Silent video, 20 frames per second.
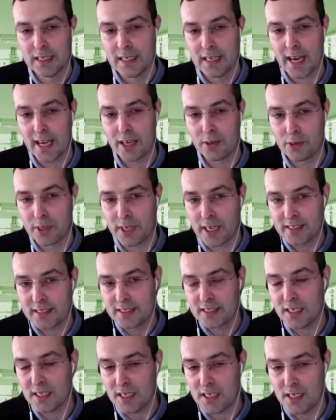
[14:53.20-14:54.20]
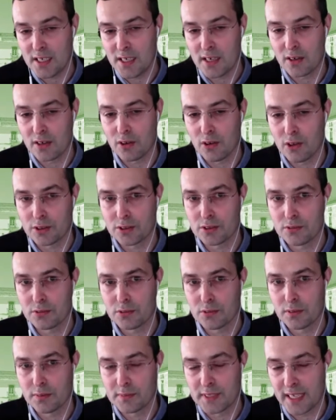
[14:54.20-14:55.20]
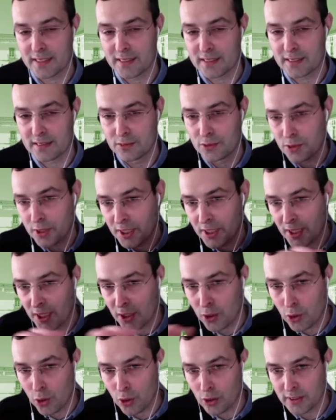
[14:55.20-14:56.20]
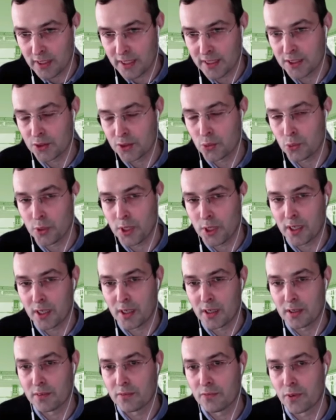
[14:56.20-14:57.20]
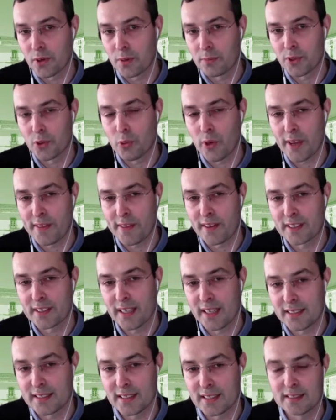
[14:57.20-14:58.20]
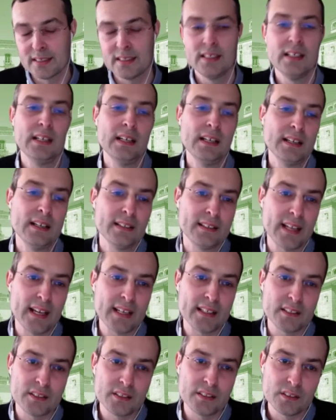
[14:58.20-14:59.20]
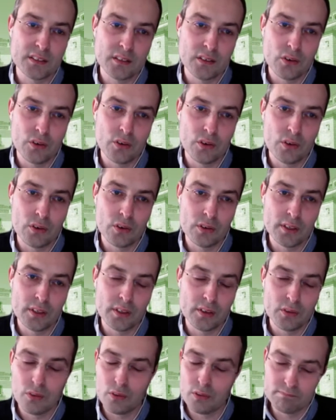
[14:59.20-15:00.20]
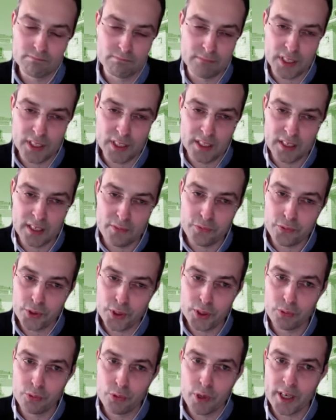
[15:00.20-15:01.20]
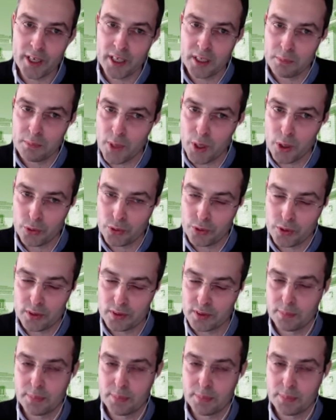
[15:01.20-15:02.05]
And we can see here also that during the coldest week from the weather data, that in a free running mode, the